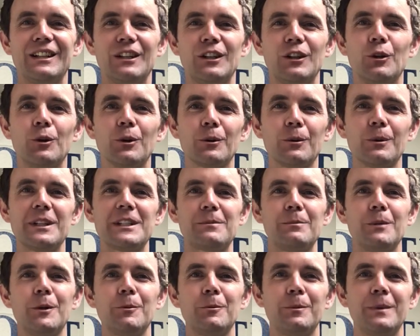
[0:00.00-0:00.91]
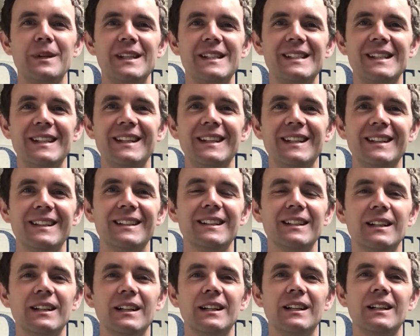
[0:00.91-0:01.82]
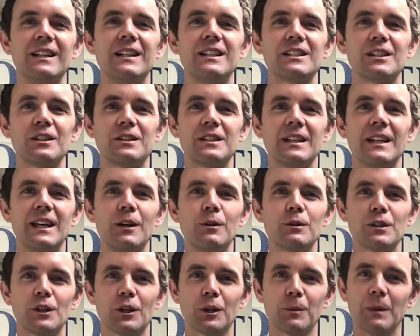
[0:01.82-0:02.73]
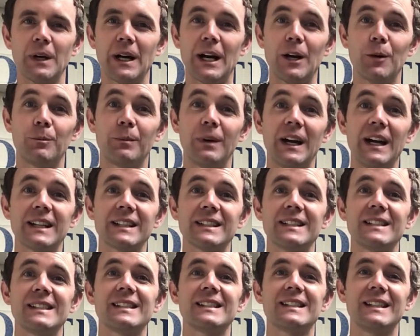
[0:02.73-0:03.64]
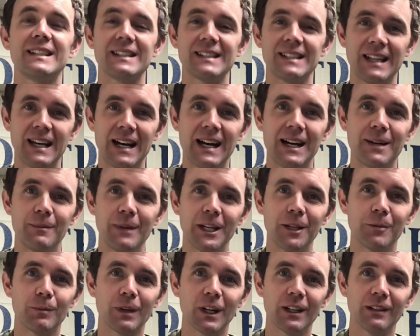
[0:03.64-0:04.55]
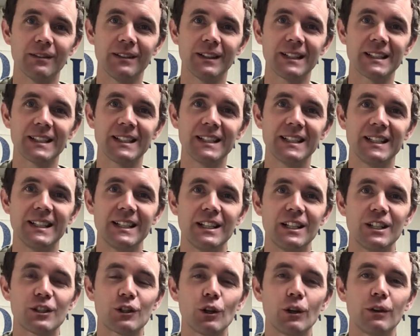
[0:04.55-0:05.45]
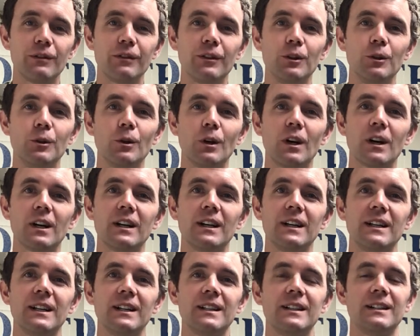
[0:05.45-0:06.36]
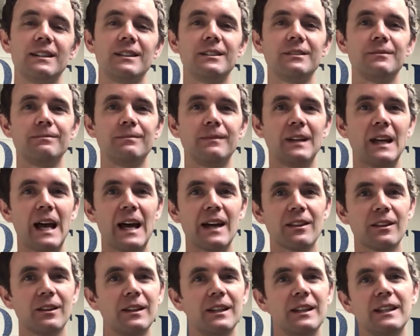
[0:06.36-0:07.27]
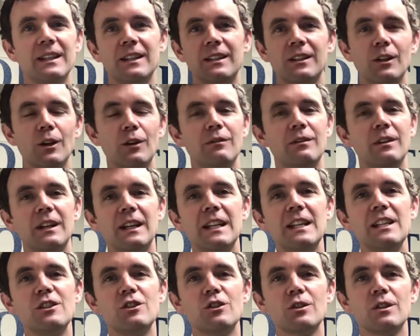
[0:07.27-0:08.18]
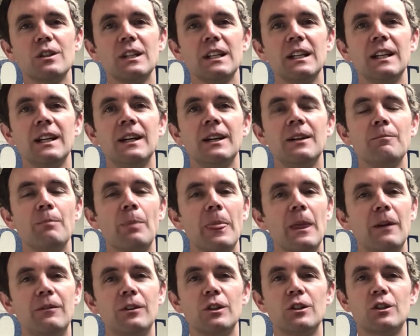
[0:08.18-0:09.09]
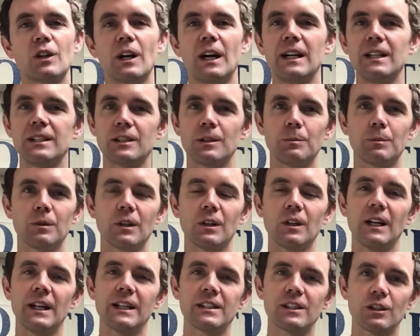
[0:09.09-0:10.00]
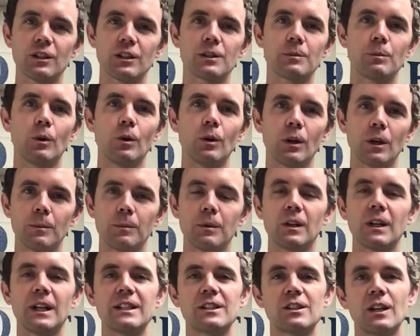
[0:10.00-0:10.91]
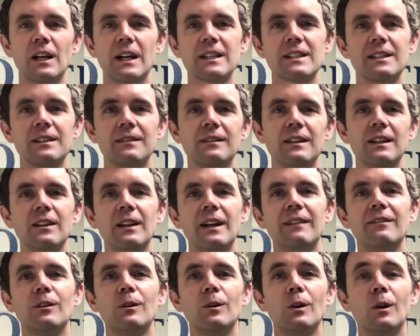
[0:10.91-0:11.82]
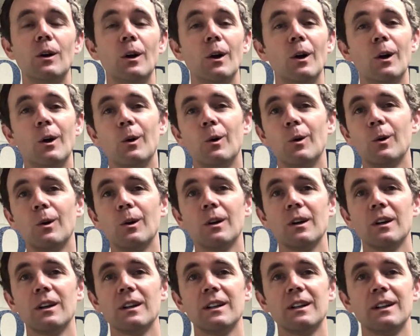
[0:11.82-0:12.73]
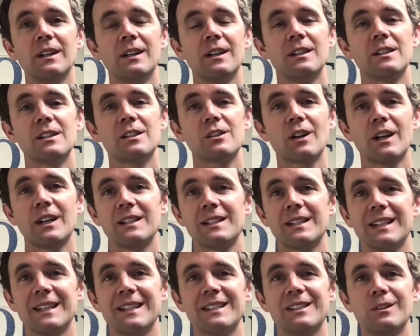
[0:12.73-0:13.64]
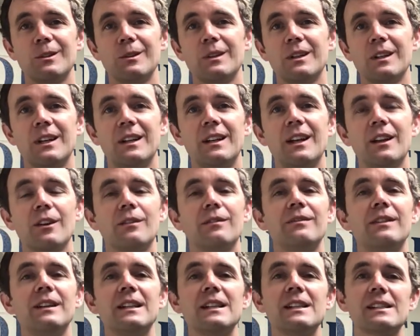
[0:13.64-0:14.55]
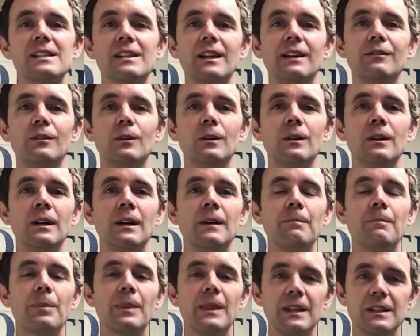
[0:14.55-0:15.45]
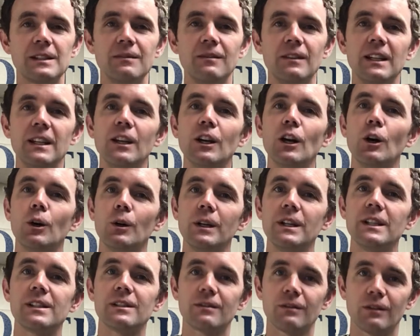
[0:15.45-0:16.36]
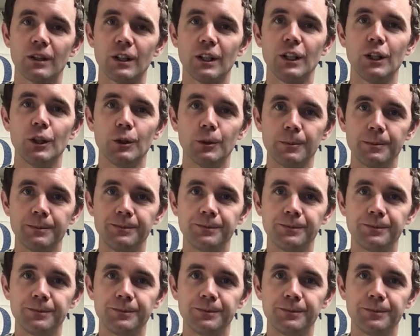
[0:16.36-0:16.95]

Northwest Mobile PT here. So today we're talking about how practice does not make perfect. So if you are a athlete getting over an injury, if you're trying to progress your sport, progress your activity level, or just trying to get to a, another fitness level, this video is for you.